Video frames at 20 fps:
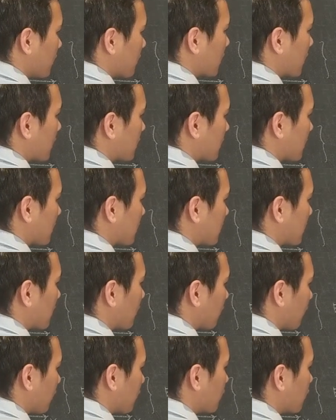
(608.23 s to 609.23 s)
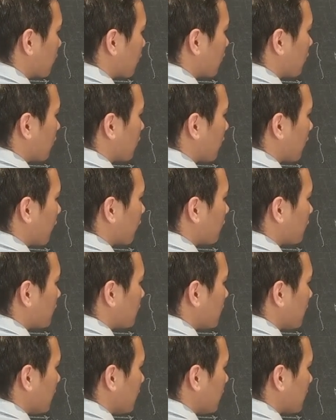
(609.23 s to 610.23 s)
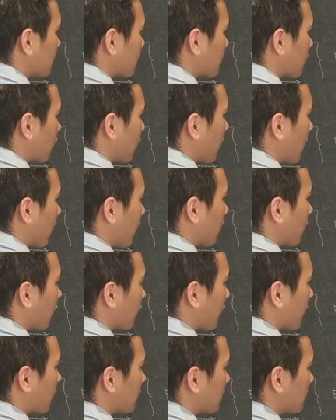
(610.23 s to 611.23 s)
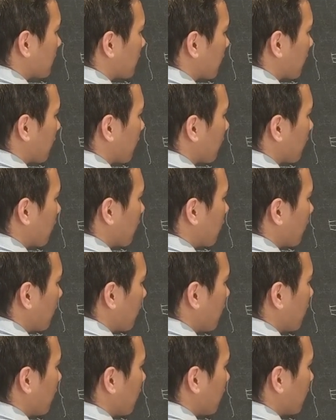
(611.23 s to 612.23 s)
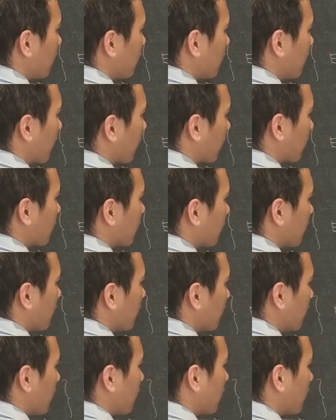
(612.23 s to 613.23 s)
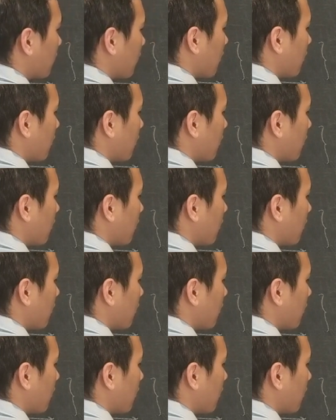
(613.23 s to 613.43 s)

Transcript: in this case, it's a single integral of t squared of x0 dx.